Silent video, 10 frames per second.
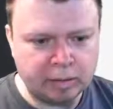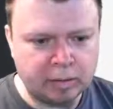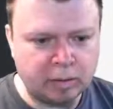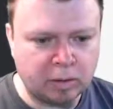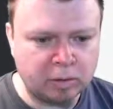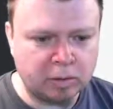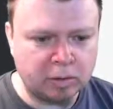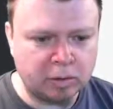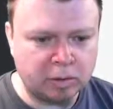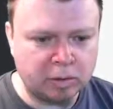
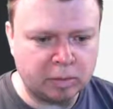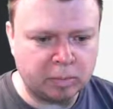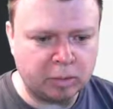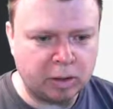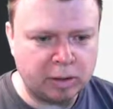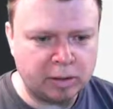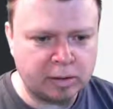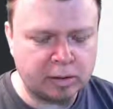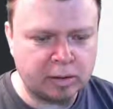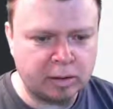total
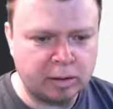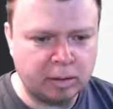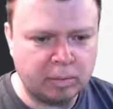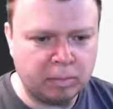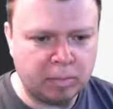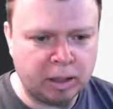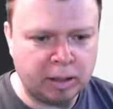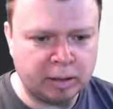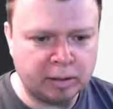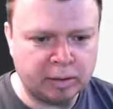price
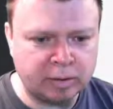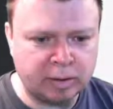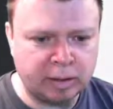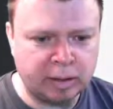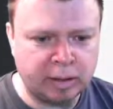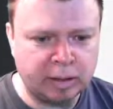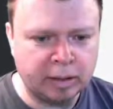minus the